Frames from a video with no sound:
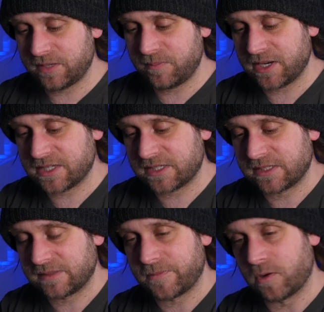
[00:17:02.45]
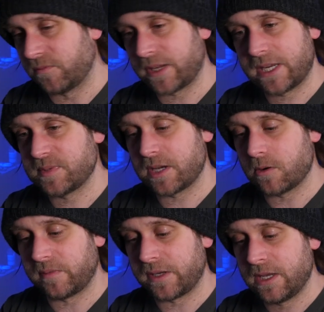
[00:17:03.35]
it makes, hopefully, I keep saying
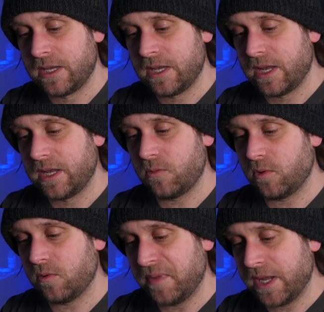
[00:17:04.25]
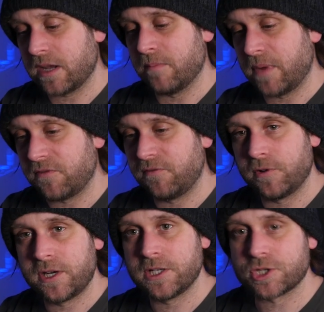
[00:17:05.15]
hopefully, it will make my
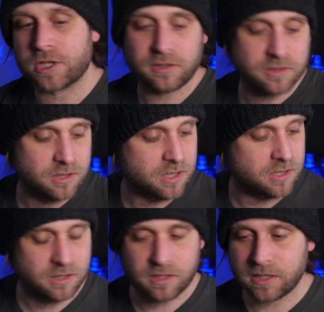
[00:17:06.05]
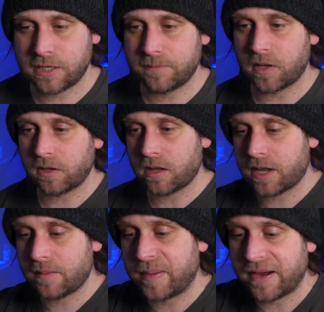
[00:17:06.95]
footage look um, a
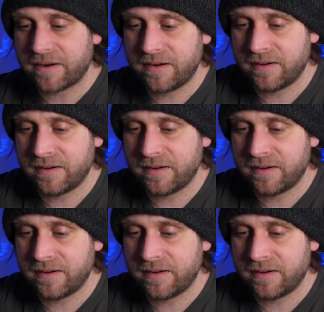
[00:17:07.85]
lot better.